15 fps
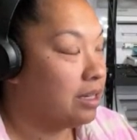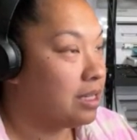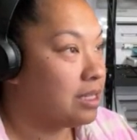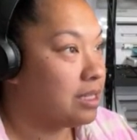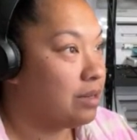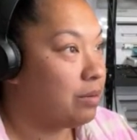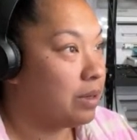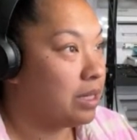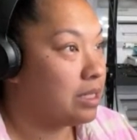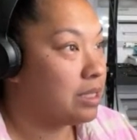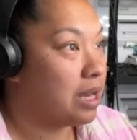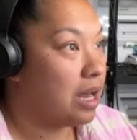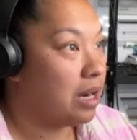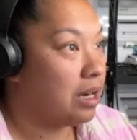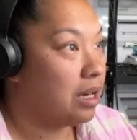Let's see what it's
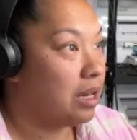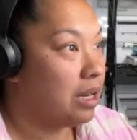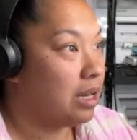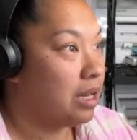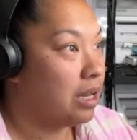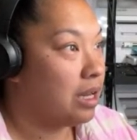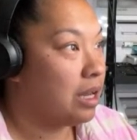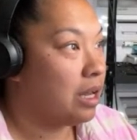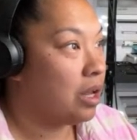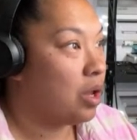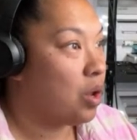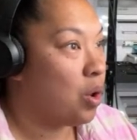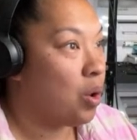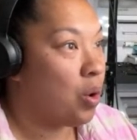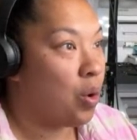at.
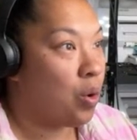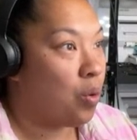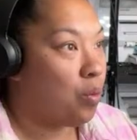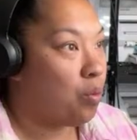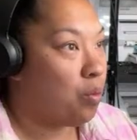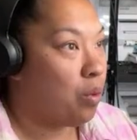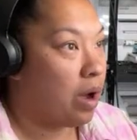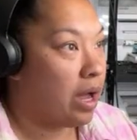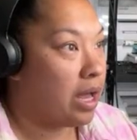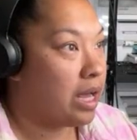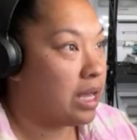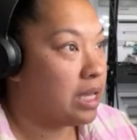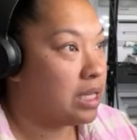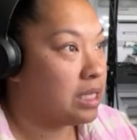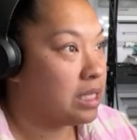
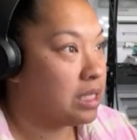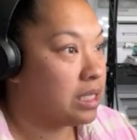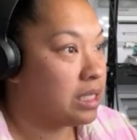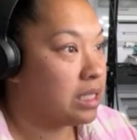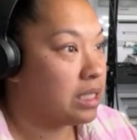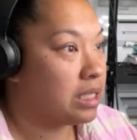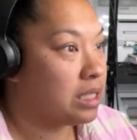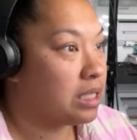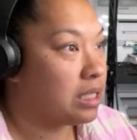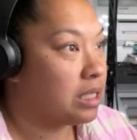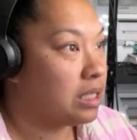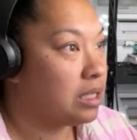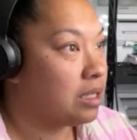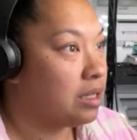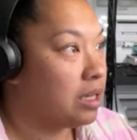Was,
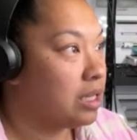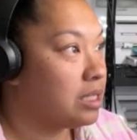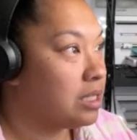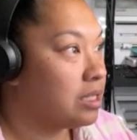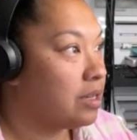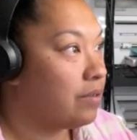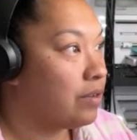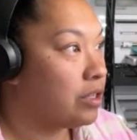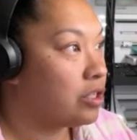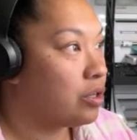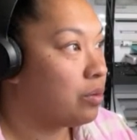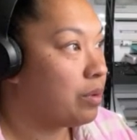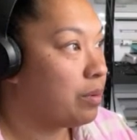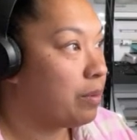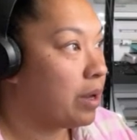it doesn't even show
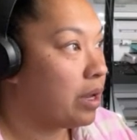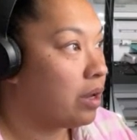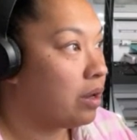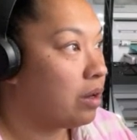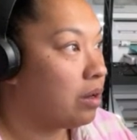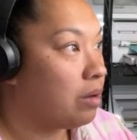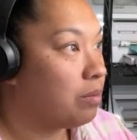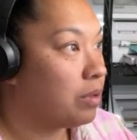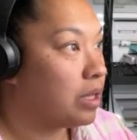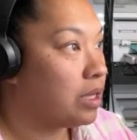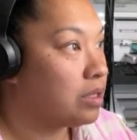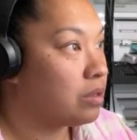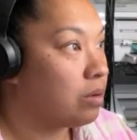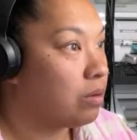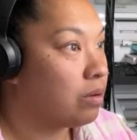me my complete
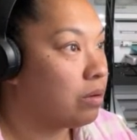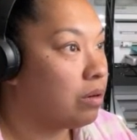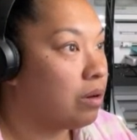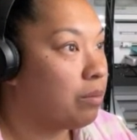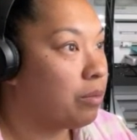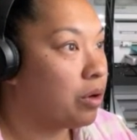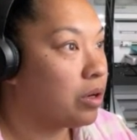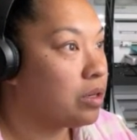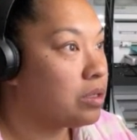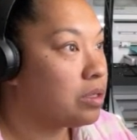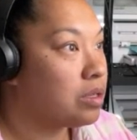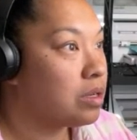total numbers.